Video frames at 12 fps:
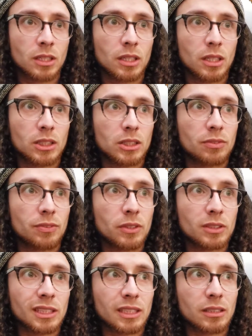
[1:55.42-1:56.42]
It just
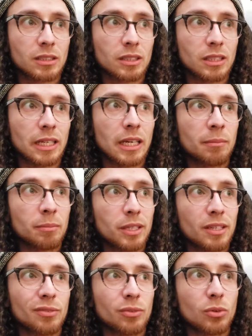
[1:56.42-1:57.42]
feels like the
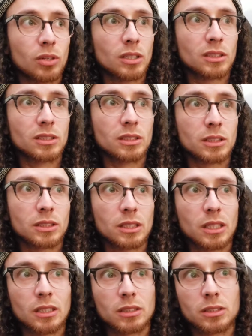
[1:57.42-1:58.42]
gameplay for it's just
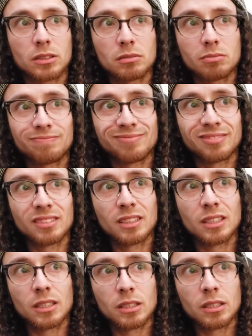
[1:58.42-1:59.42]
like,
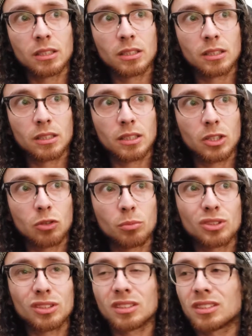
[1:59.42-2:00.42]
it
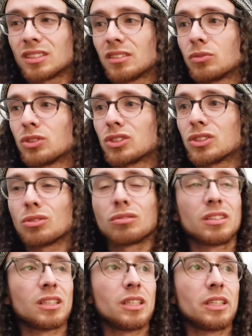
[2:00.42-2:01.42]
almost looks so
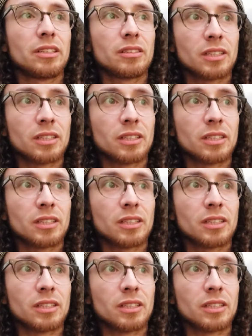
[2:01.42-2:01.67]
linear